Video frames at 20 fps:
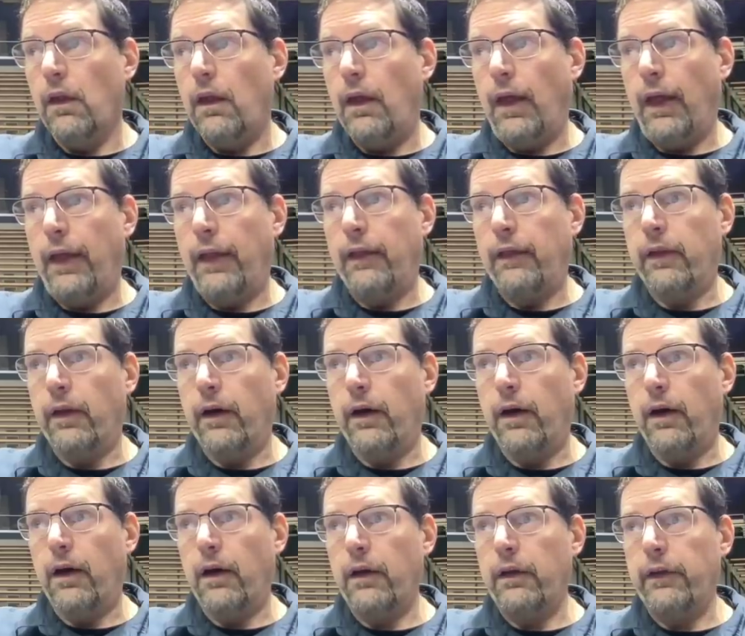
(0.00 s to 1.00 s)
And,
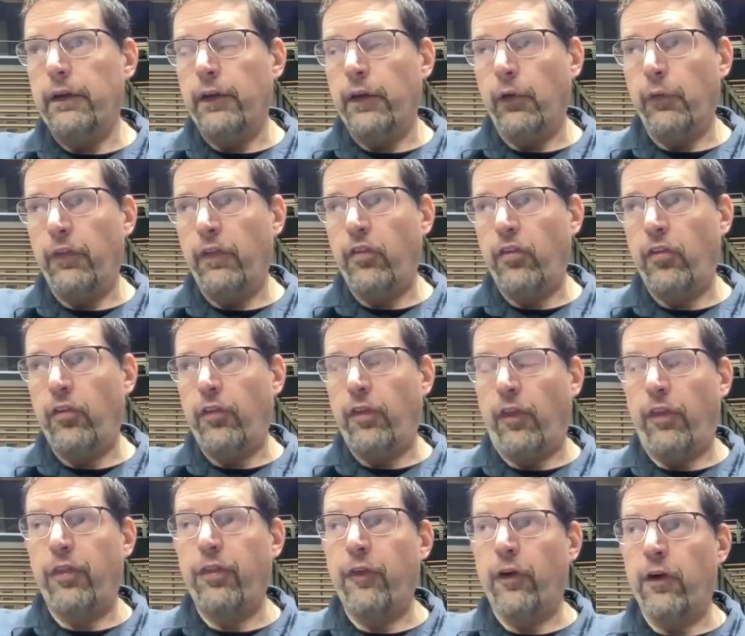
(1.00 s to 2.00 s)
uh, you know, this is
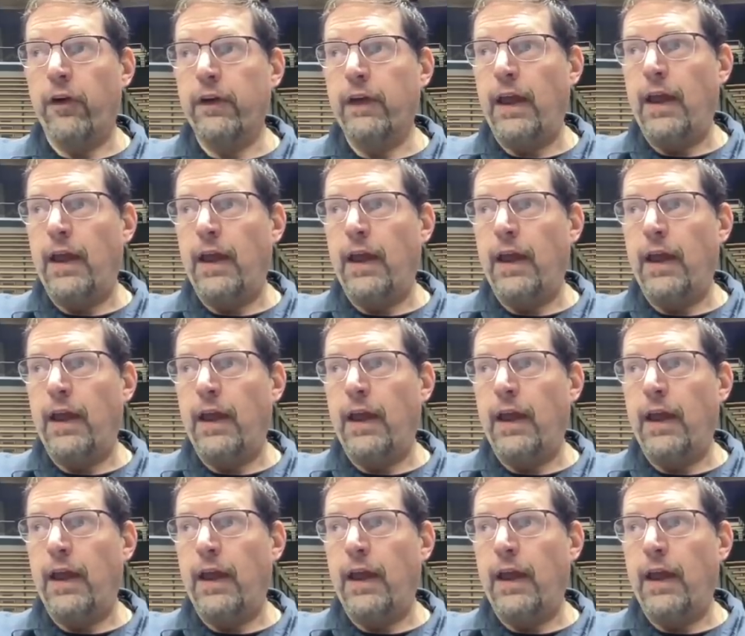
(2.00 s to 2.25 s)
the third